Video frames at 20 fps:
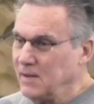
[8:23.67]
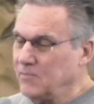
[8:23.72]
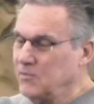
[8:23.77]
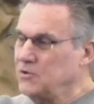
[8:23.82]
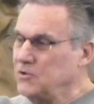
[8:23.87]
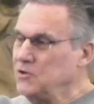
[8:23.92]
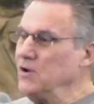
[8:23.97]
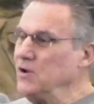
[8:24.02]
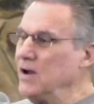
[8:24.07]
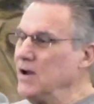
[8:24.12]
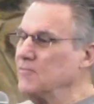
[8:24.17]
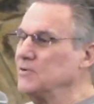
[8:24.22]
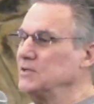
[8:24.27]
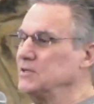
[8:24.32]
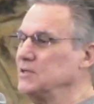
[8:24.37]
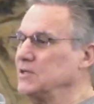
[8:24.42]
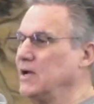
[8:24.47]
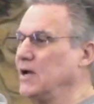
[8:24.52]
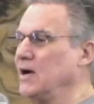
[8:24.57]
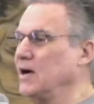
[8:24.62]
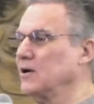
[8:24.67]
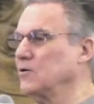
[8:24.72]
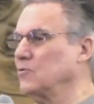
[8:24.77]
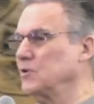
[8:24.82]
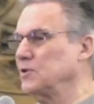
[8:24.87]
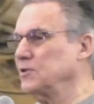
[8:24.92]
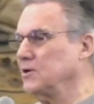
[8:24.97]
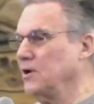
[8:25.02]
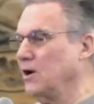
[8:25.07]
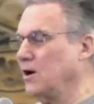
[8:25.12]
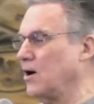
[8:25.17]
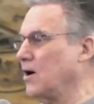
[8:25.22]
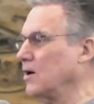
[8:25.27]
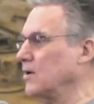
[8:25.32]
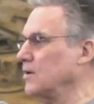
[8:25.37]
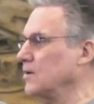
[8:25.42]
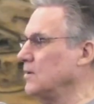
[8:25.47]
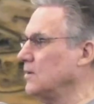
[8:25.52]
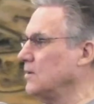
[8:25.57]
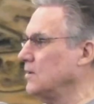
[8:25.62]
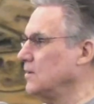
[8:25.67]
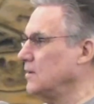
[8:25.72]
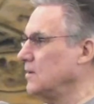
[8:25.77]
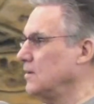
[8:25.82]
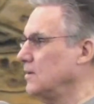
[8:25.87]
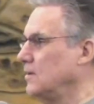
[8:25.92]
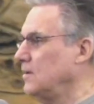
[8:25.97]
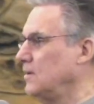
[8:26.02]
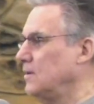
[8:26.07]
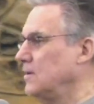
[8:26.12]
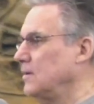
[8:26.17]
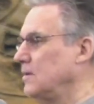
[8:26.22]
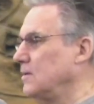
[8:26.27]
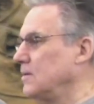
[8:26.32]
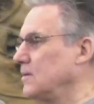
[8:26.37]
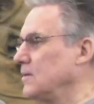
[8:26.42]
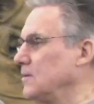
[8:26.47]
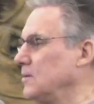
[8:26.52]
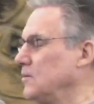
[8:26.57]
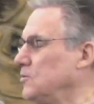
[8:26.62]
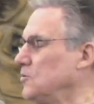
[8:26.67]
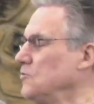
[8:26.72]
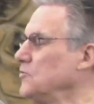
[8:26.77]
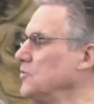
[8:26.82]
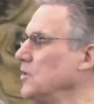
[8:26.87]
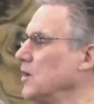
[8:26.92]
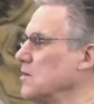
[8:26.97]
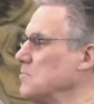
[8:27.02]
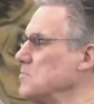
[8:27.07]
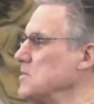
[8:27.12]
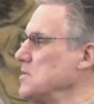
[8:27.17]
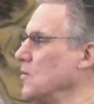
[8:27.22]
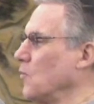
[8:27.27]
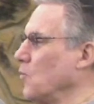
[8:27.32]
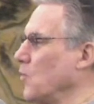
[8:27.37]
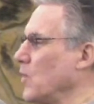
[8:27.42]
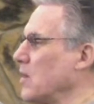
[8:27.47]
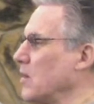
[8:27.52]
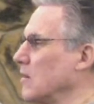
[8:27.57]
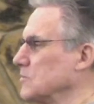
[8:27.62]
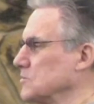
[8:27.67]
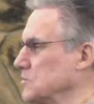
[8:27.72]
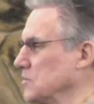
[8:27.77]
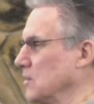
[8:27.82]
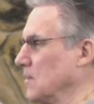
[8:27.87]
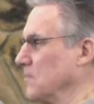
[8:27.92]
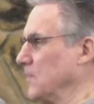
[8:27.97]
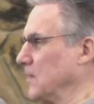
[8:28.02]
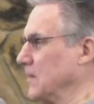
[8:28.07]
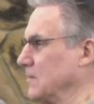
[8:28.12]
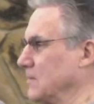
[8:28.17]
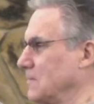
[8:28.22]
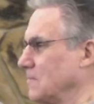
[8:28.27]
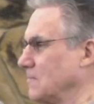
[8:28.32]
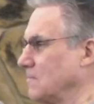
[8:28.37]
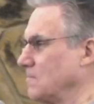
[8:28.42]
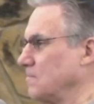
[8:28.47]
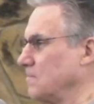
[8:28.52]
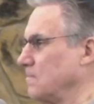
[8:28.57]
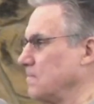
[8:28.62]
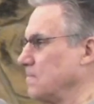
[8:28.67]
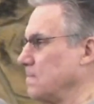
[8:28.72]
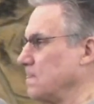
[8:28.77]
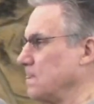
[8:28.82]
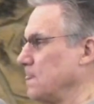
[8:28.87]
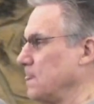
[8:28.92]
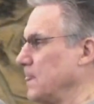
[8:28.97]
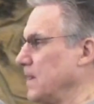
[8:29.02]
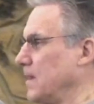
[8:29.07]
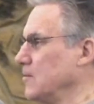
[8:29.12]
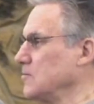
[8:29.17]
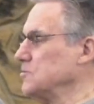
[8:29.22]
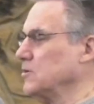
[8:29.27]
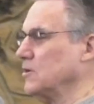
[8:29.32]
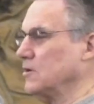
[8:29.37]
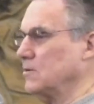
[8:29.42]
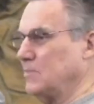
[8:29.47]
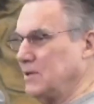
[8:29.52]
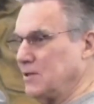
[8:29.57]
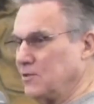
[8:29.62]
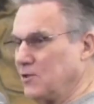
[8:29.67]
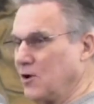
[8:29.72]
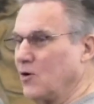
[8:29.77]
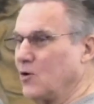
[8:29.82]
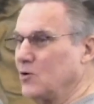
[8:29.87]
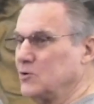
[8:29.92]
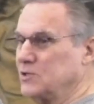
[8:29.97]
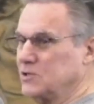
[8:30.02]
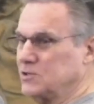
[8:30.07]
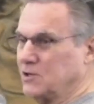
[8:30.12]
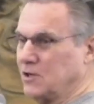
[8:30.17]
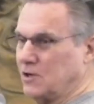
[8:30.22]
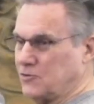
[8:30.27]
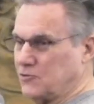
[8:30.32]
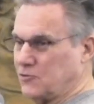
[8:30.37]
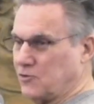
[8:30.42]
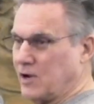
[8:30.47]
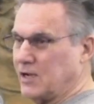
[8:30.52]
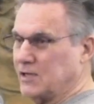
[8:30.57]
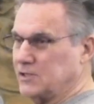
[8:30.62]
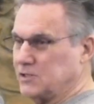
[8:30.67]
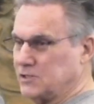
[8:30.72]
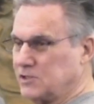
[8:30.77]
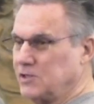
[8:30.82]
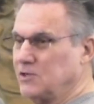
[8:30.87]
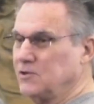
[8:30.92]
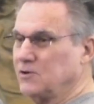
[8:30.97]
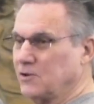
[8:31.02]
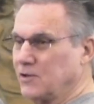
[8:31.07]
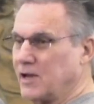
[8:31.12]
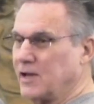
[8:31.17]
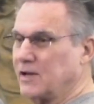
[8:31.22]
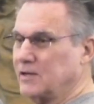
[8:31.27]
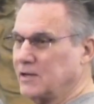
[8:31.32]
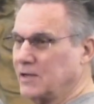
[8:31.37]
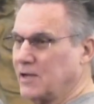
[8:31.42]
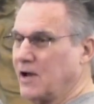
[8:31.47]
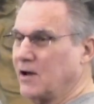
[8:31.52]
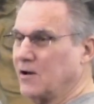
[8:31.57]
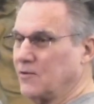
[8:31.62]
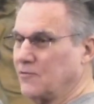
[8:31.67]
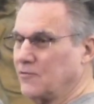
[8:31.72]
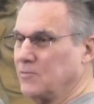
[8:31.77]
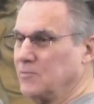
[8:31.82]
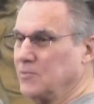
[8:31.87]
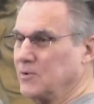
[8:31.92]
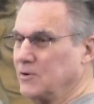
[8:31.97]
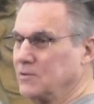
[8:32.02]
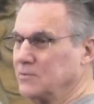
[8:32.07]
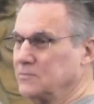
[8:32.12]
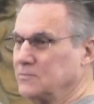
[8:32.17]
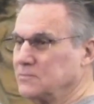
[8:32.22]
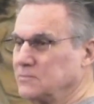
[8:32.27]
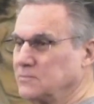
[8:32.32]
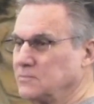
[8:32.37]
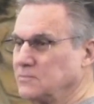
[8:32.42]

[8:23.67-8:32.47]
And when you have an encounter with God, you've got to be aware of something. There's going to be those that's going to try and steal that encounter from you.